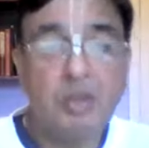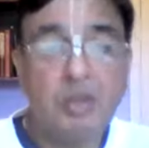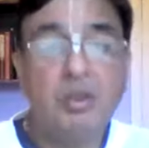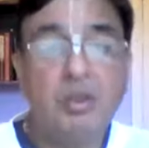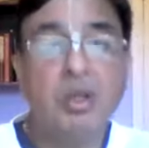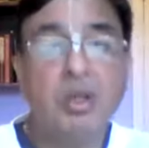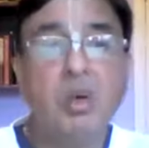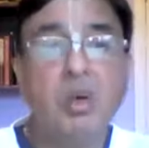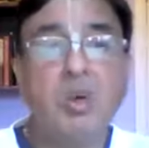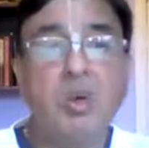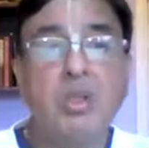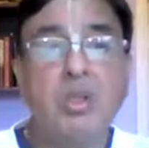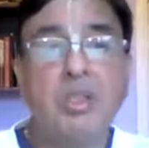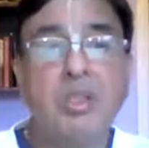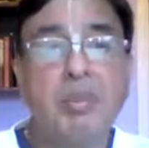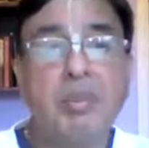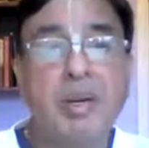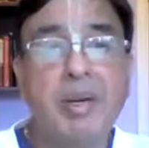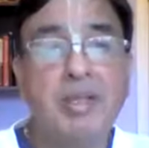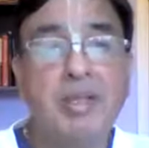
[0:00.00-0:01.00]
The Lord's
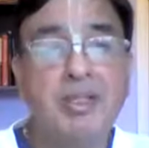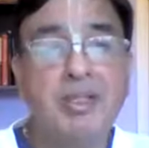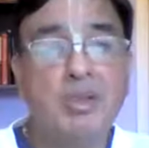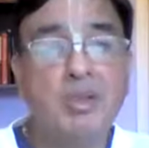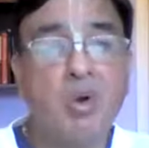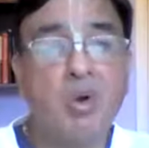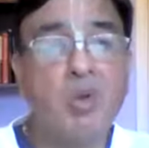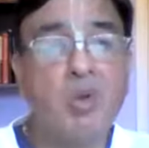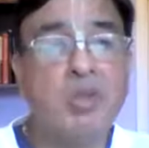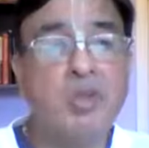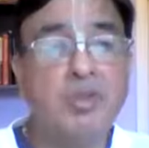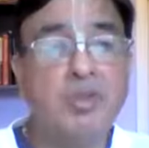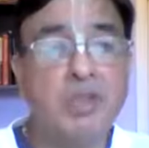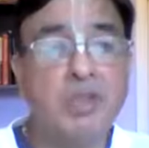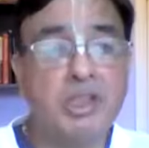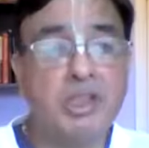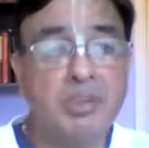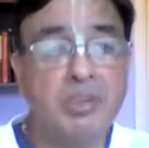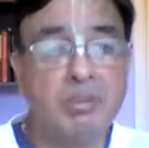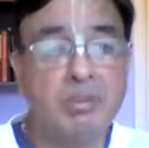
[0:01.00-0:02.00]
appearance is always
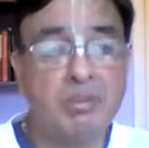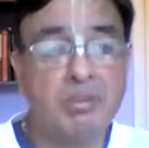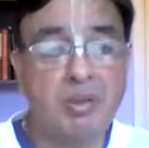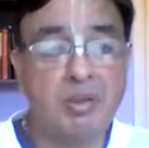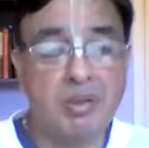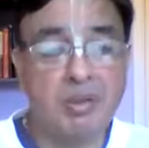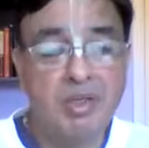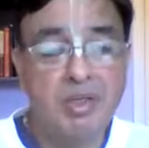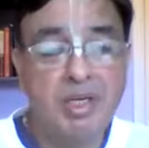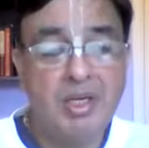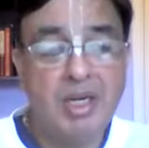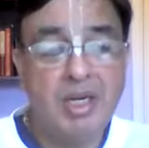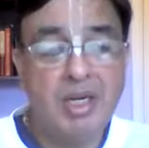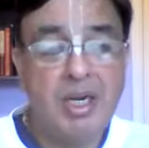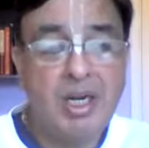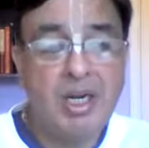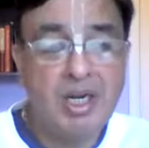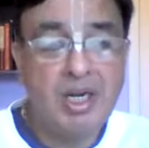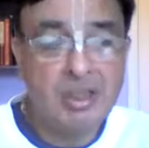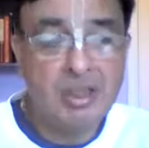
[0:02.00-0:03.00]
worshipable
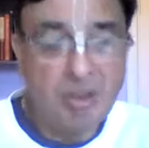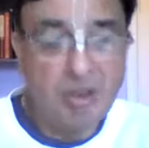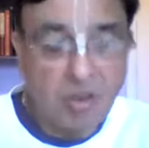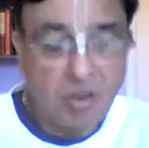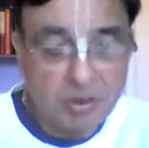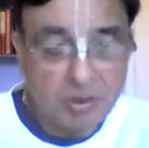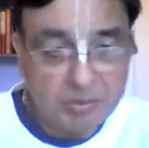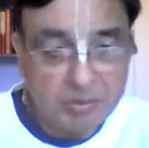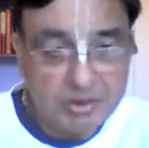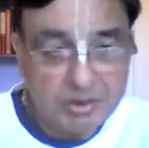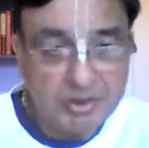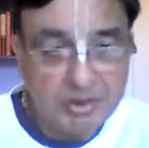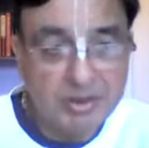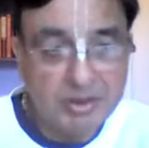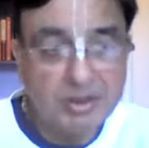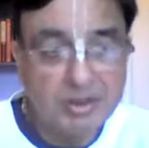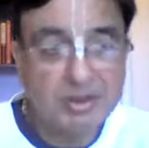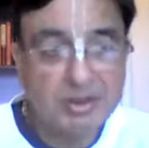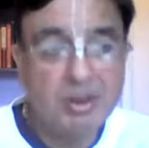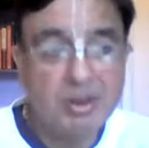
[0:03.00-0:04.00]
and
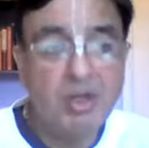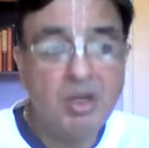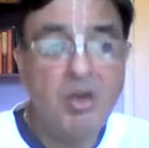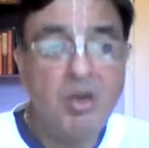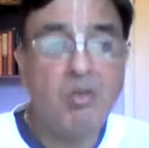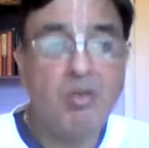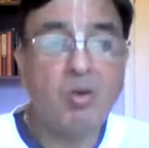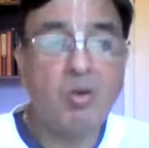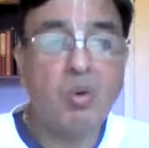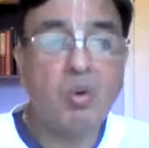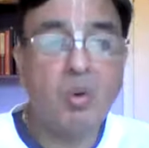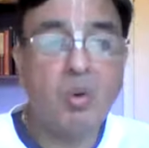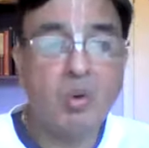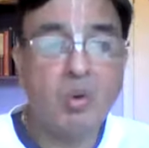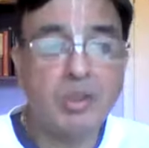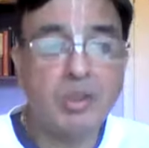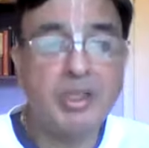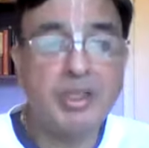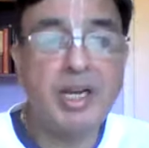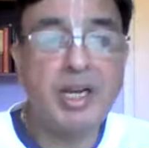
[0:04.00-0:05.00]
auspicious for
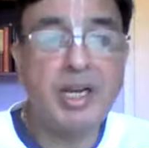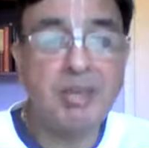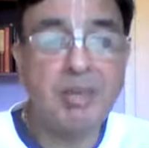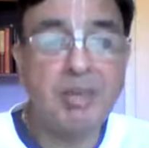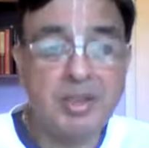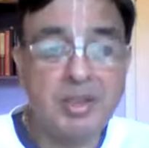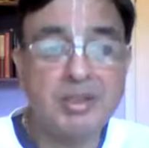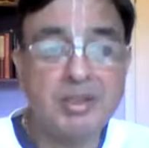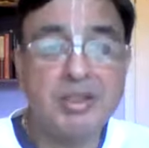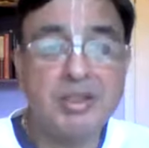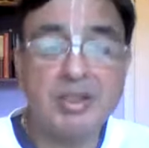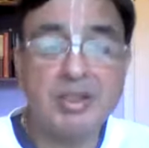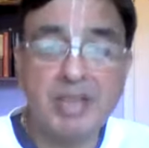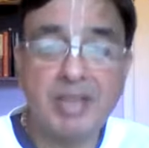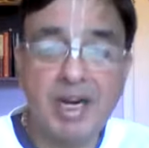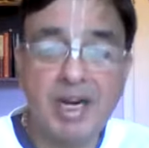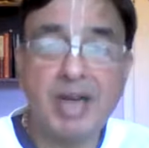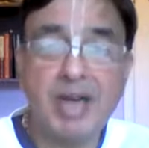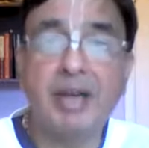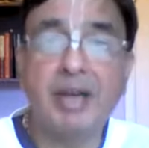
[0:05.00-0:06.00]
all saint persons
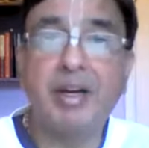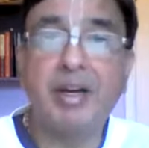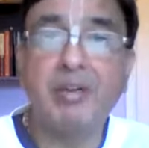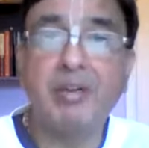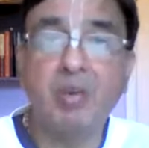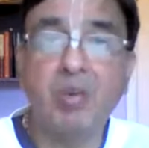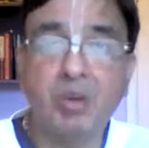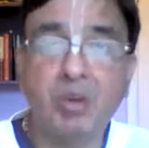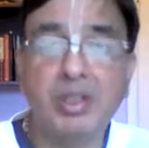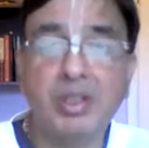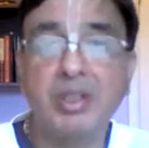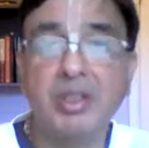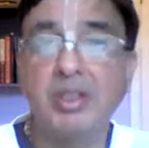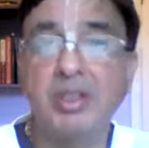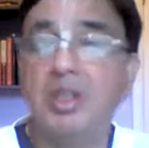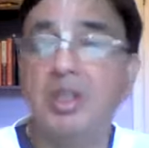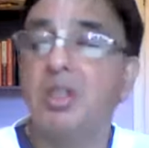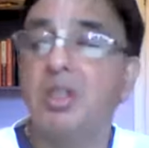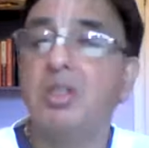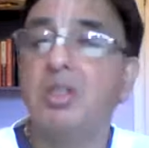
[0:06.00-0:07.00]
and devotees.
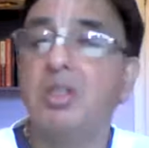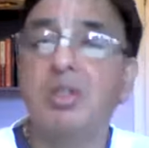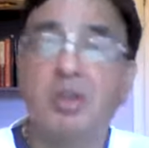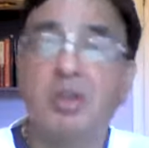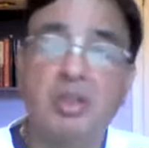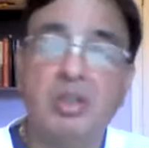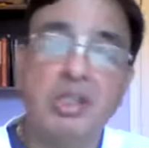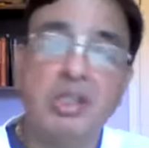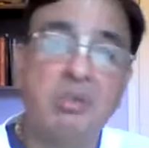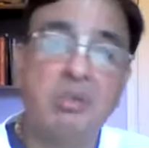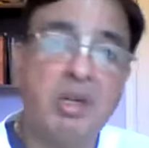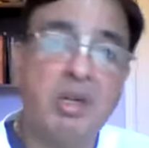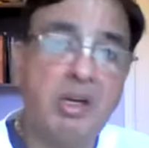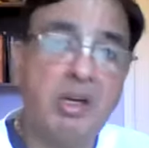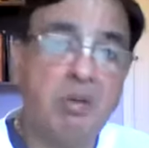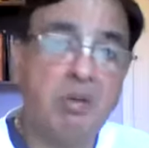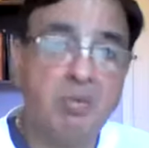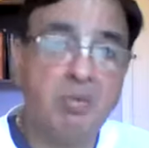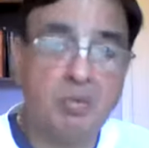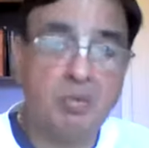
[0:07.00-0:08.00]
So it doesn't
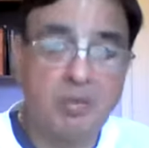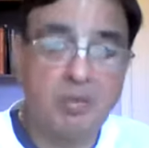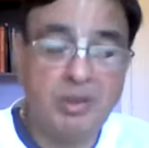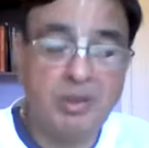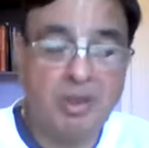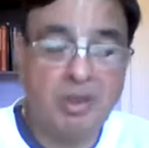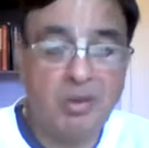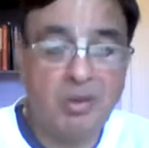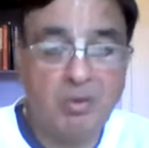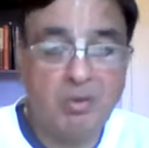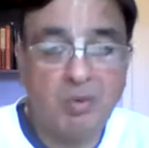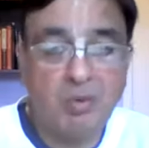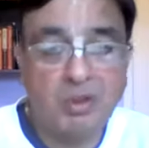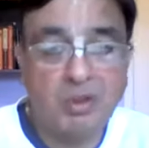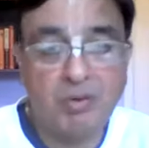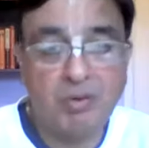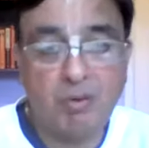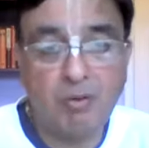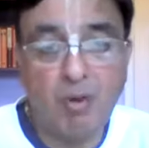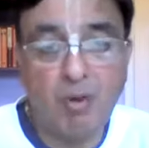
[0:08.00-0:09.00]
matter, you know,
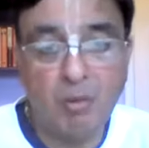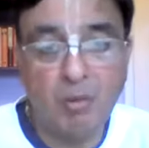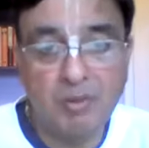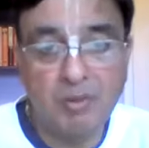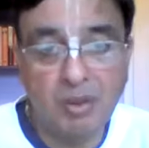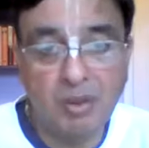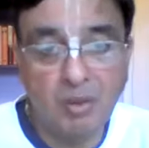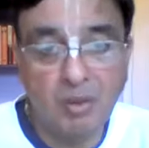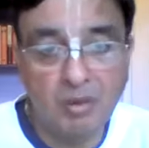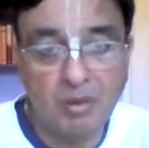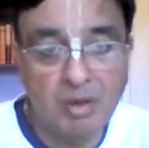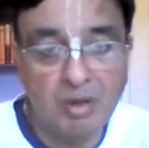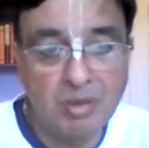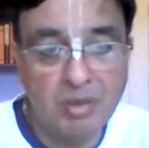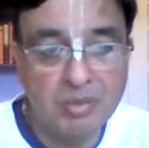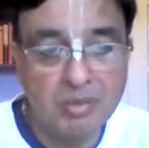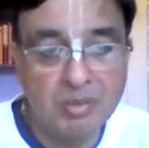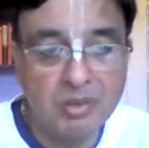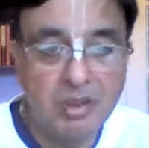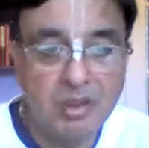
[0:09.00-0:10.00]
what form the Lord
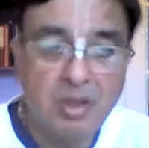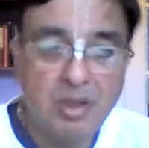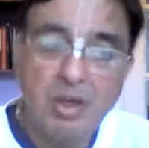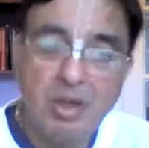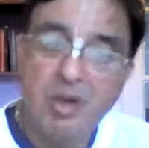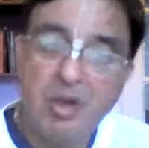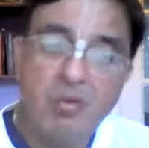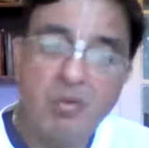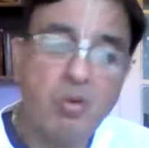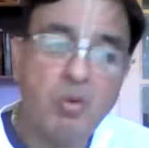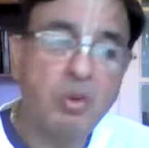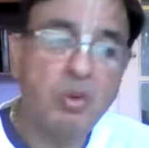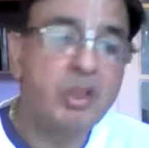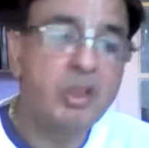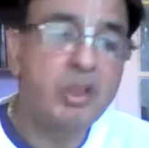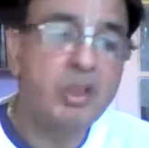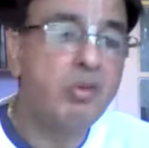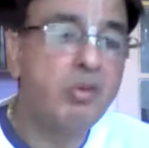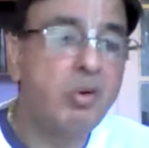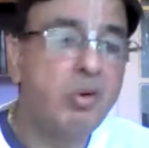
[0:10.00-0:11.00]
comes, for the
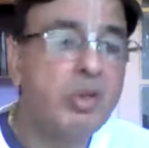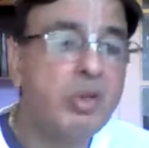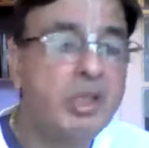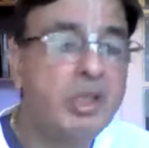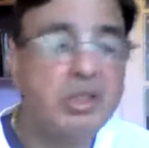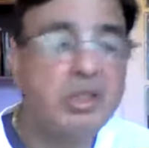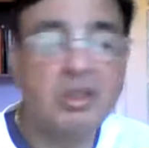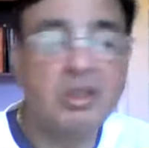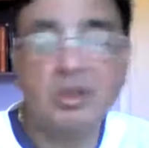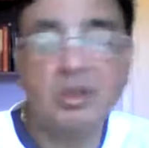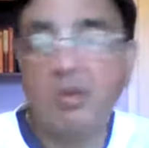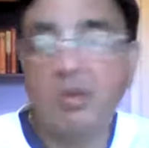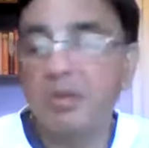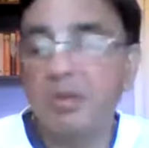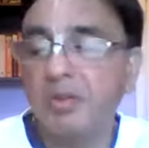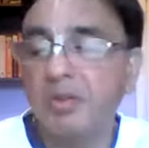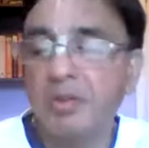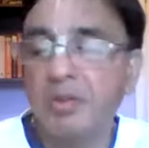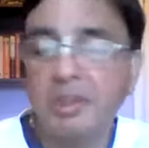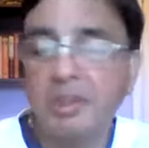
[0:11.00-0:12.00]
devotees is
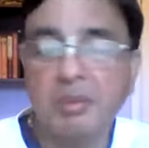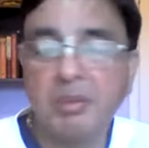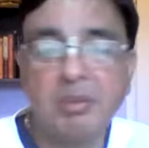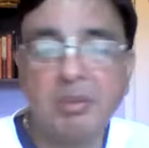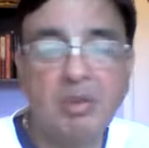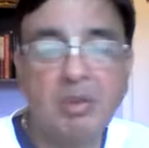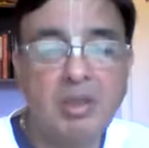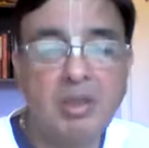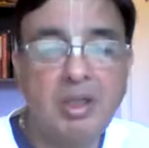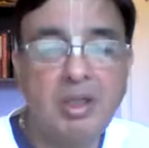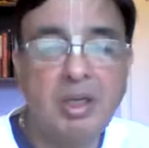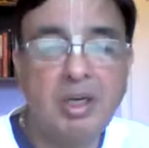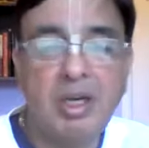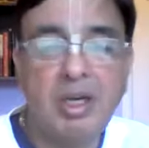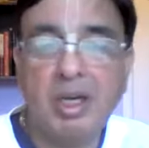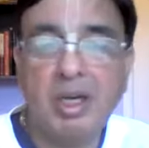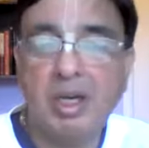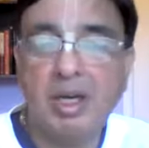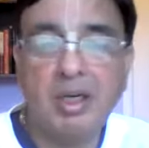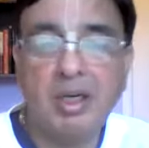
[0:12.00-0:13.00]
always worshipable,
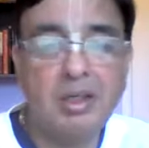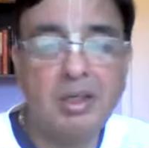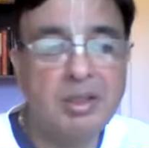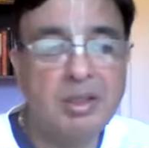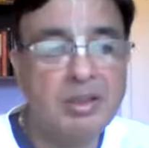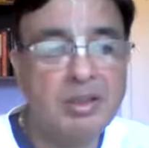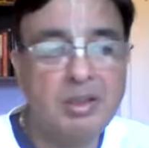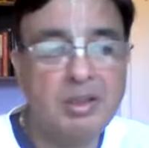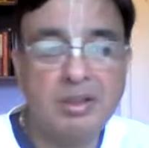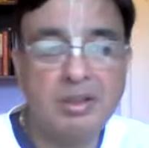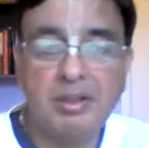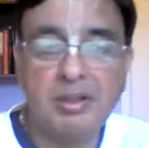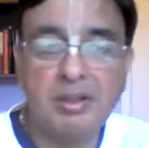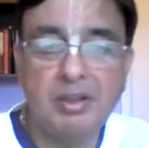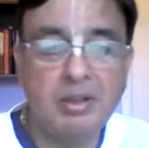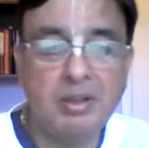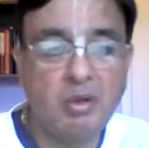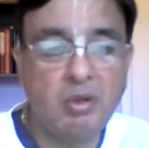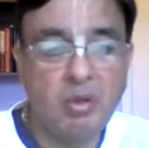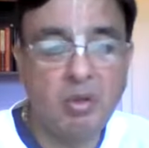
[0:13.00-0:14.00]
and
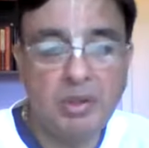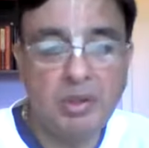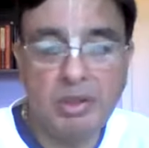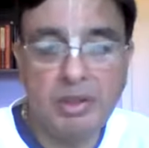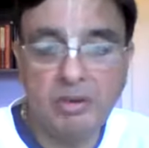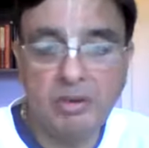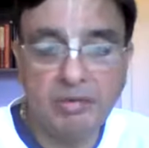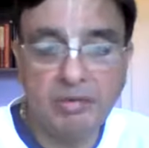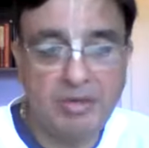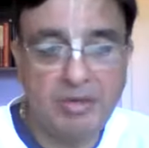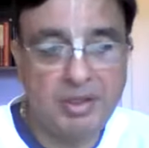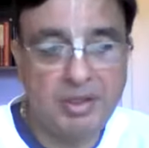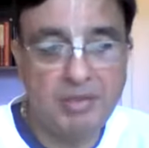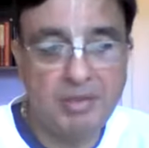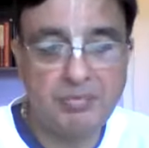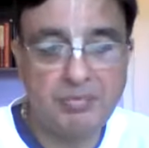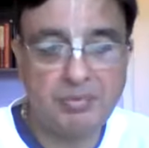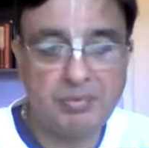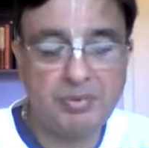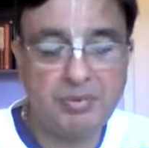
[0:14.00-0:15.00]
there's no need to fear
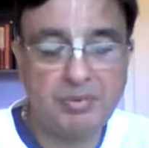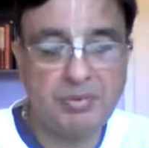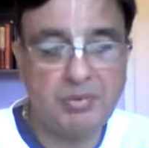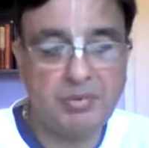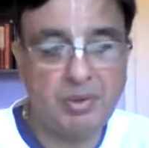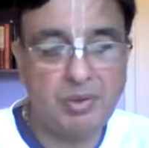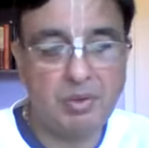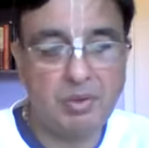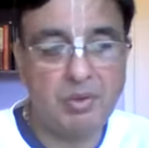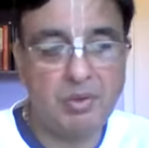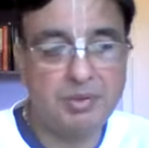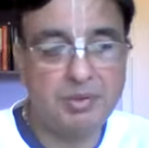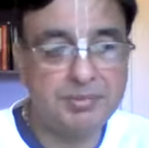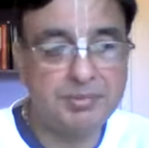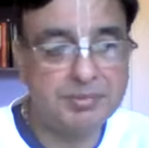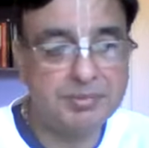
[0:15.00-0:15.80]
the Lord.